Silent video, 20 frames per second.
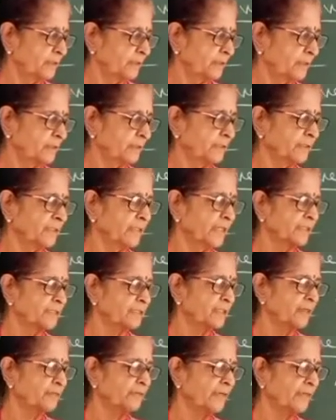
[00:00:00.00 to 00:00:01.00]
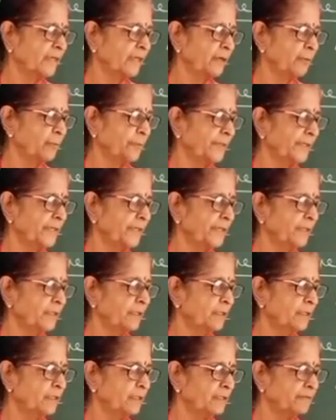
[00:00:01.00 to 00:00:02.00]
The lesson will have been
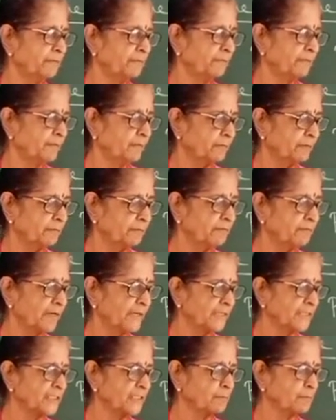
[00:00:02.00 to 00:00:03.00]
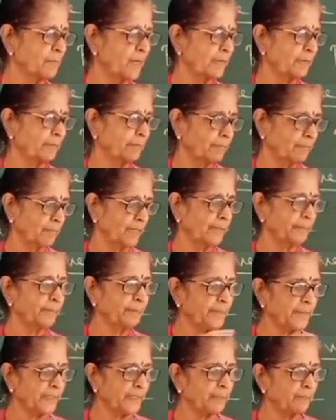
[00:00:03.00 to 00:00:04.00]
revised by me